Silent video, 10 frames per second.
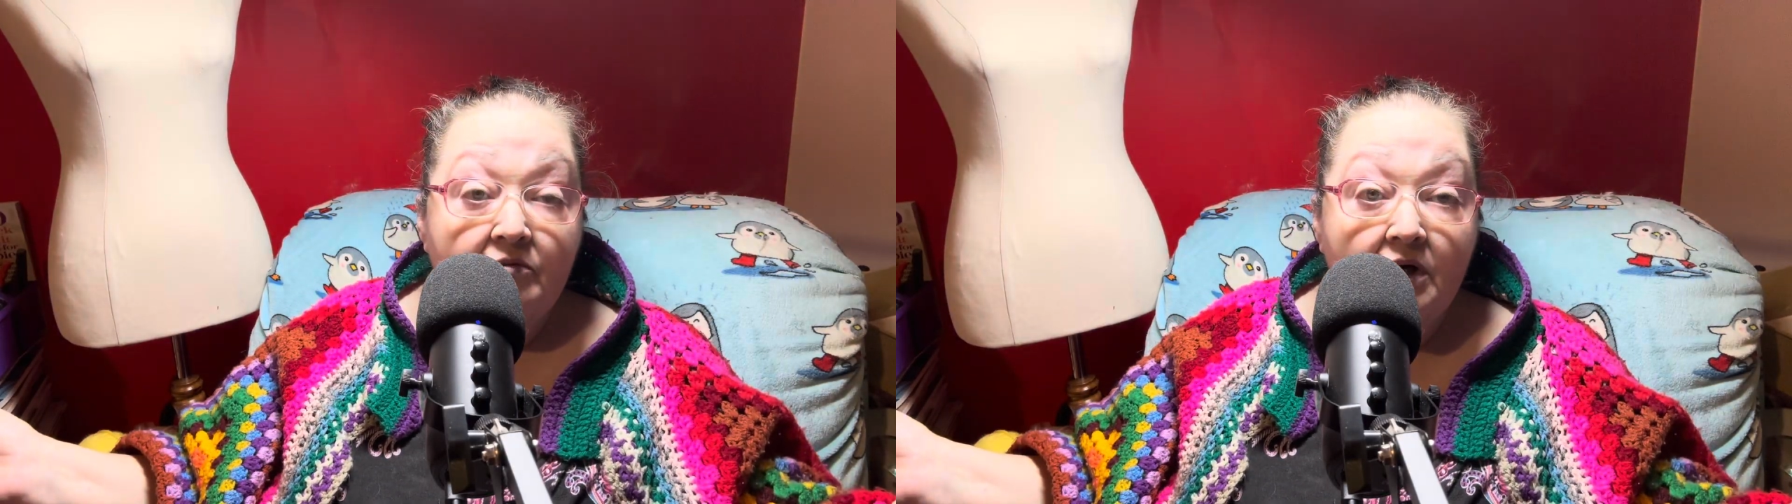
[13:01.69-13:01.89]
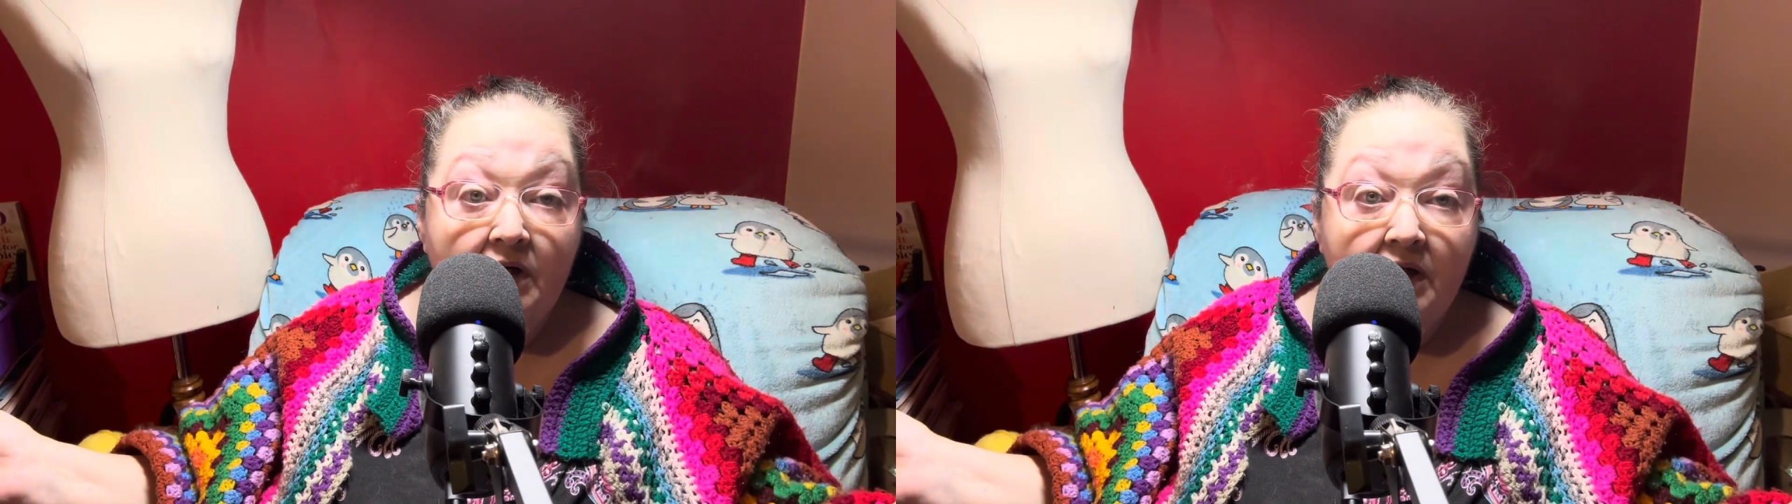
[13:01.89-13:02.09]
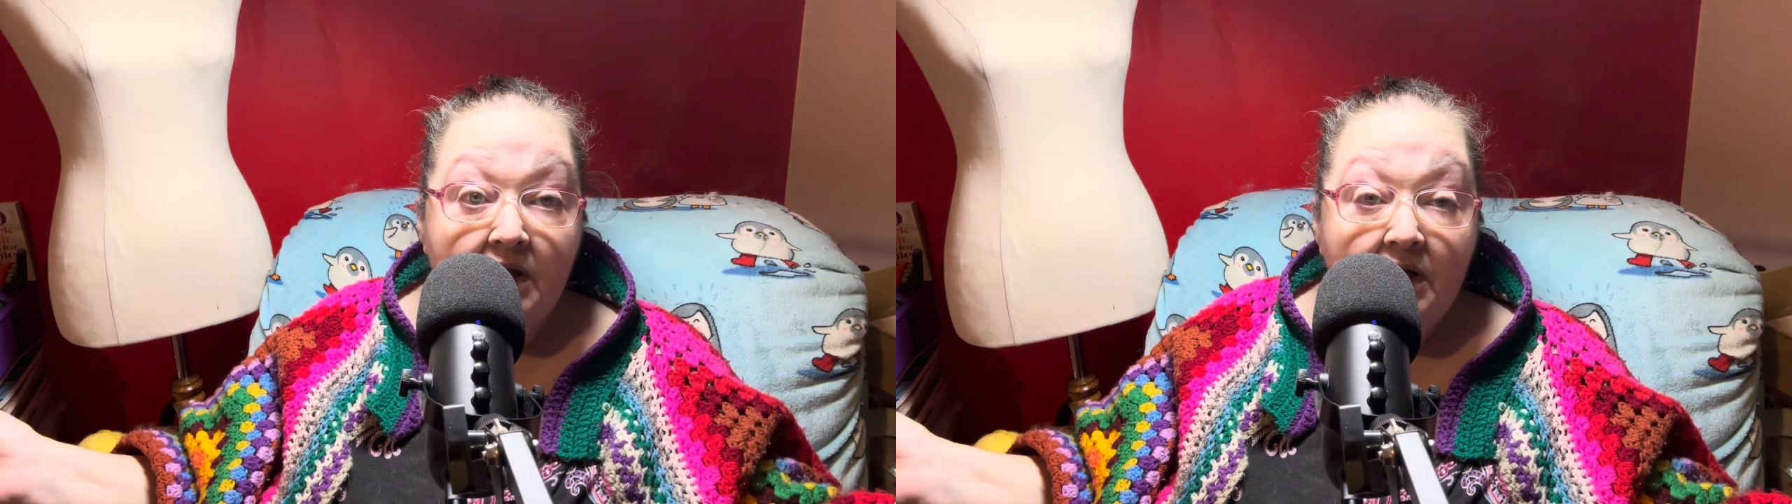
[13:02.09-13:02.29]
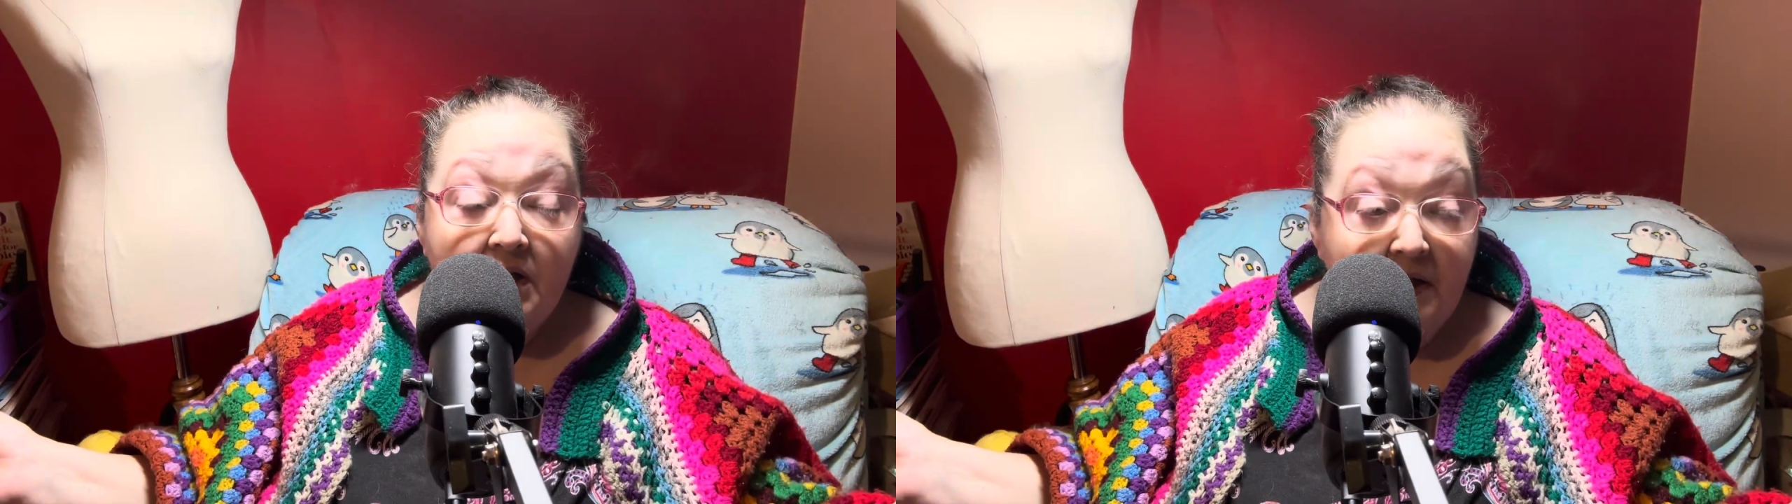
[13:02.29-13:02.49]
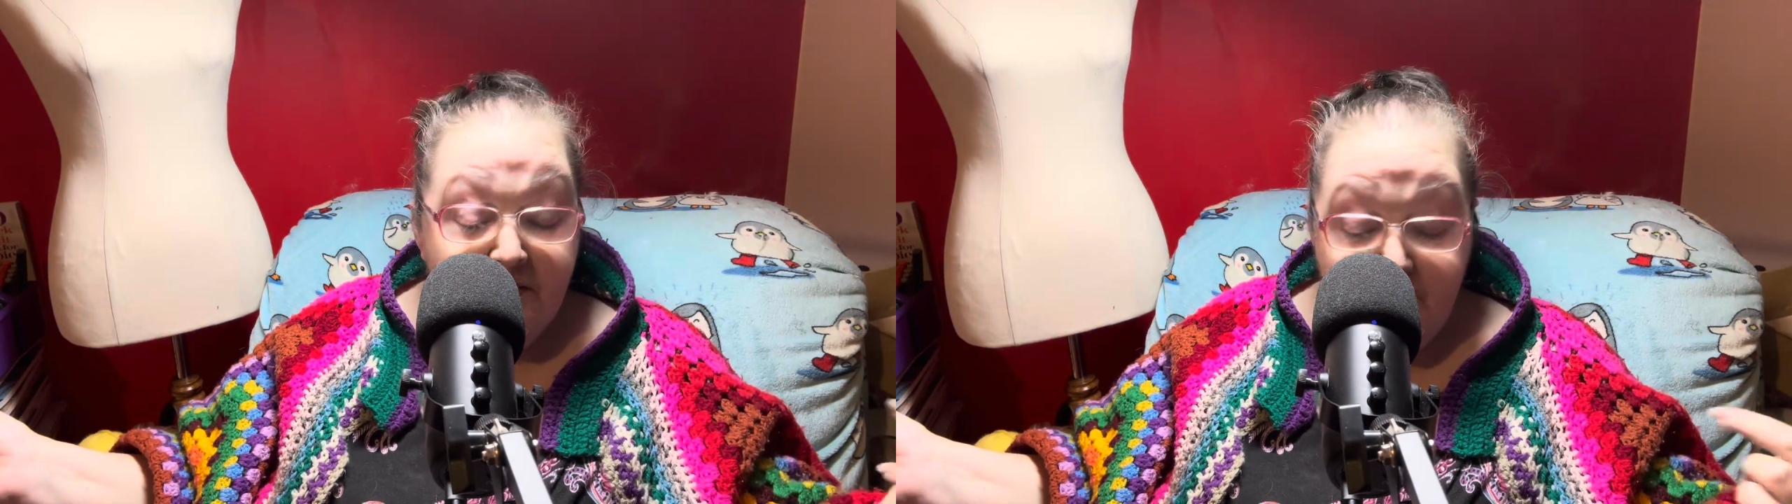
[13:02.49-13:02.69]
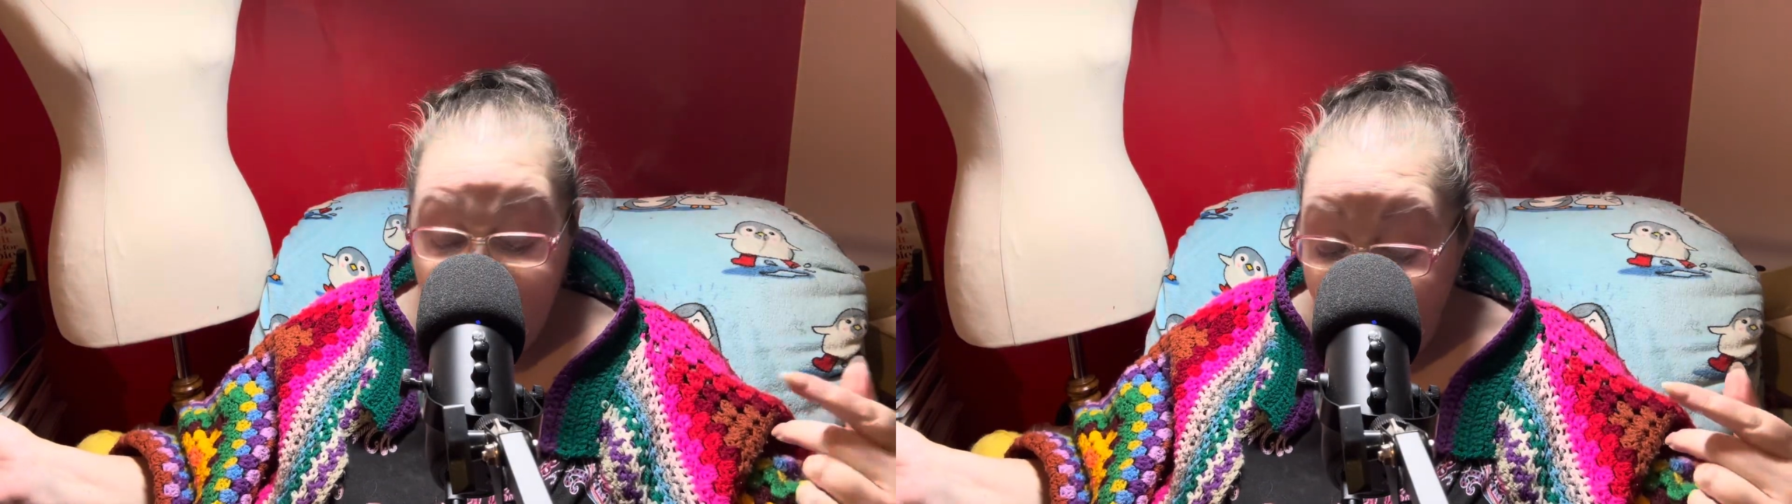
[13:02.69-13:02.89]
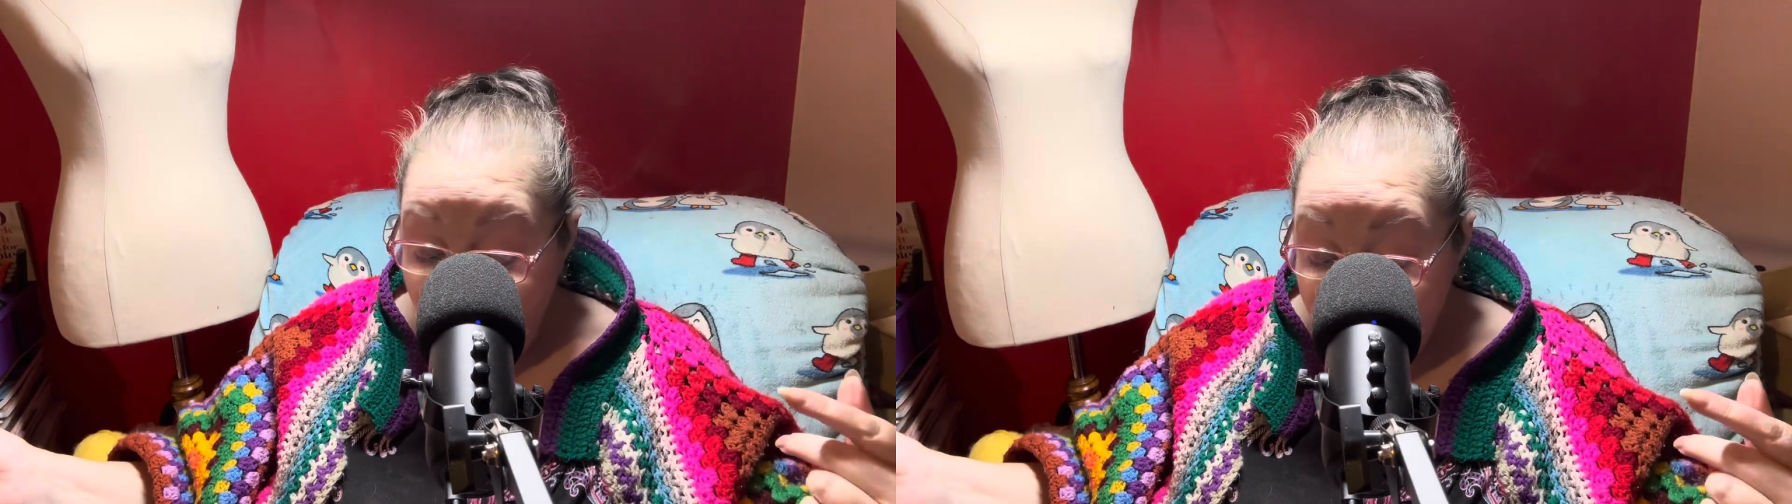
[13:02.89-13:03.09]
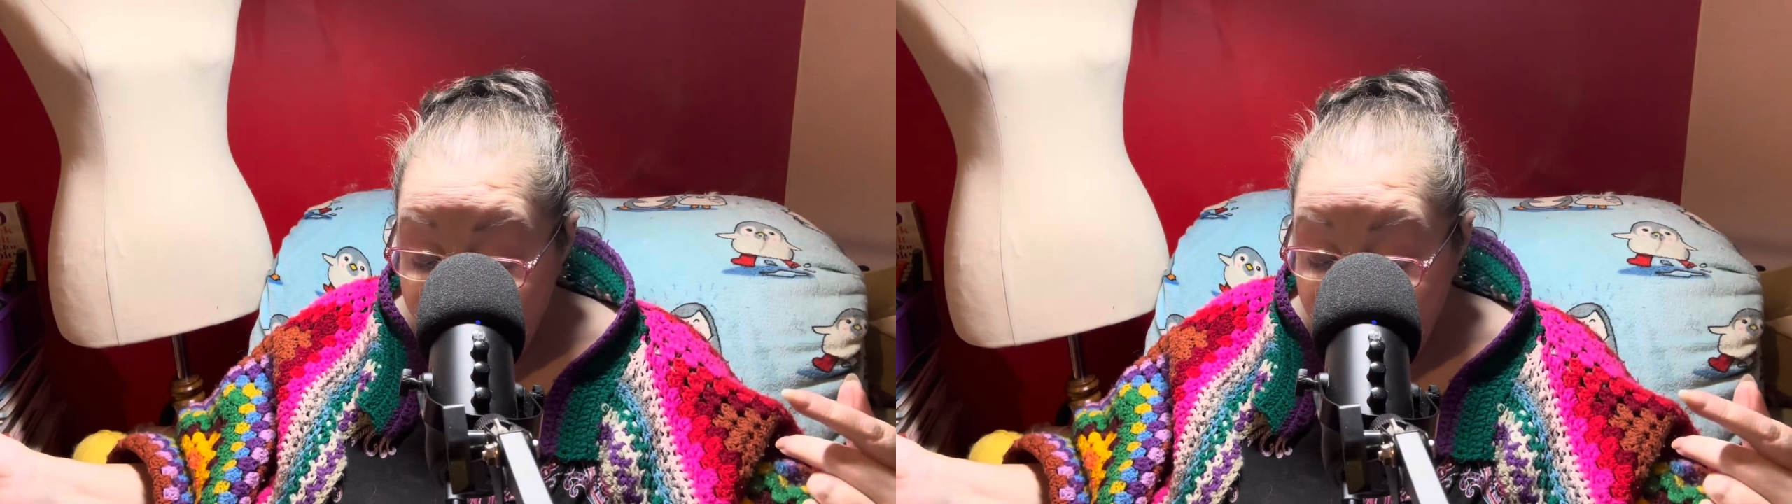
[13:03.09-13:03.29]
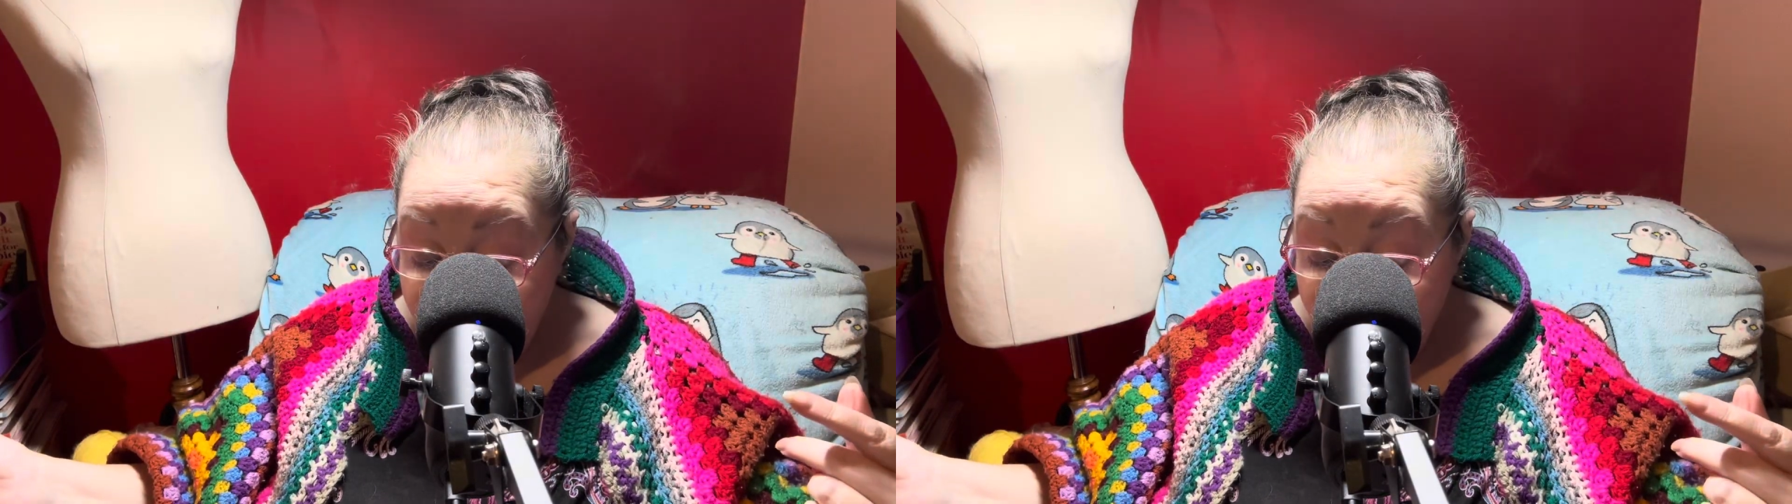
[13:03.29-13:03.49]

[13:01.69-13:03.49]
really that you wanted.